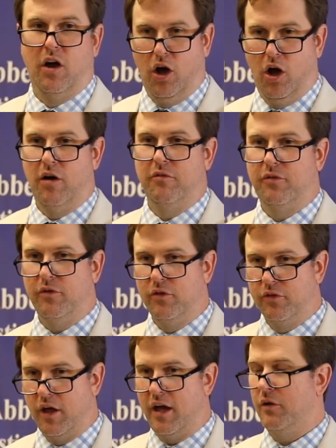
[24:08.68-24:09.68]
of
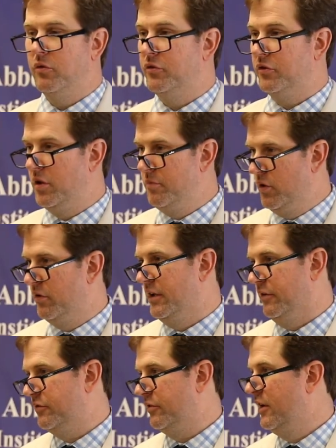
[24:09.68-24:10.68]
those
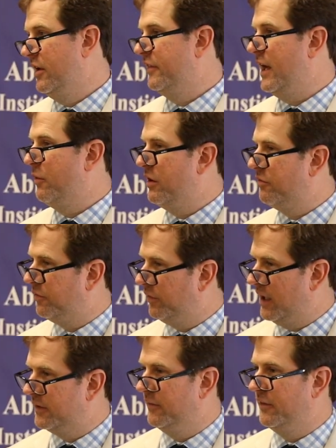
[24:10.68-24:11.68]
communities. They
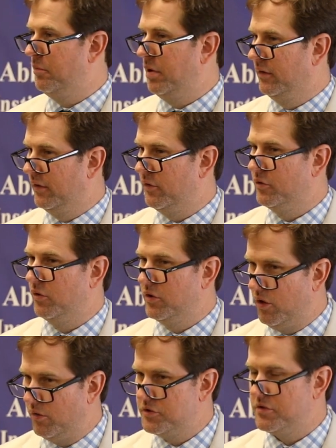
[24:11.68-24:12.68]
reflected the political
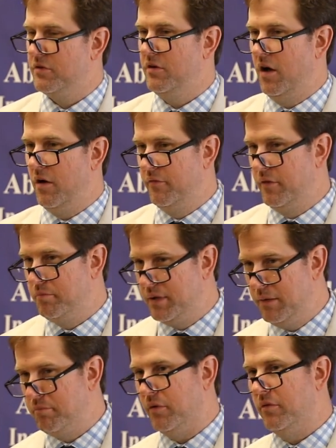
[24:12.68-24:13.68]
culture of the
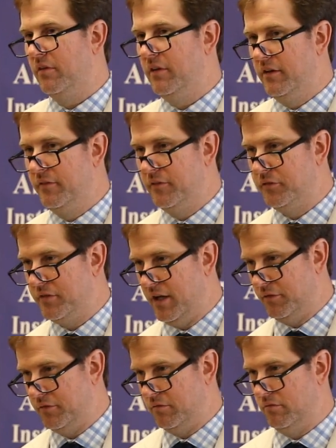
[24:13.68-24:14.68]
people in the
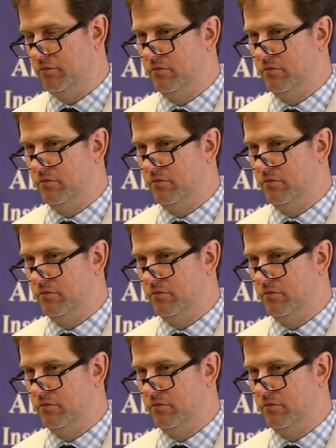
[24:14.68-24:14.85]
states.